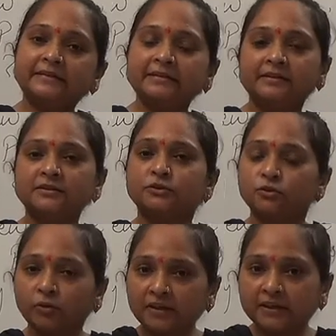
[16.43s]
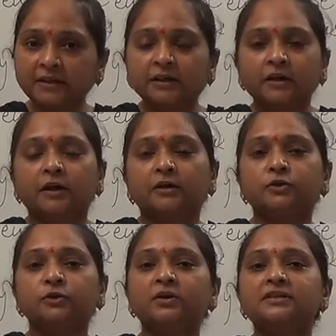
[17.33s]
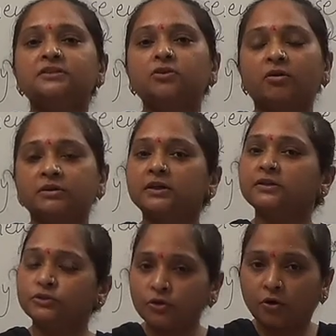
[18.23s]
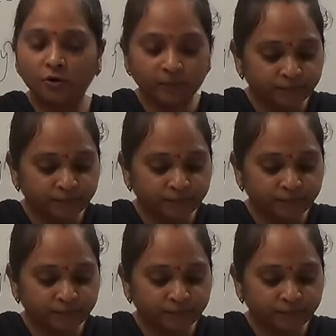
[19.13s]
his story to his daughter Jo,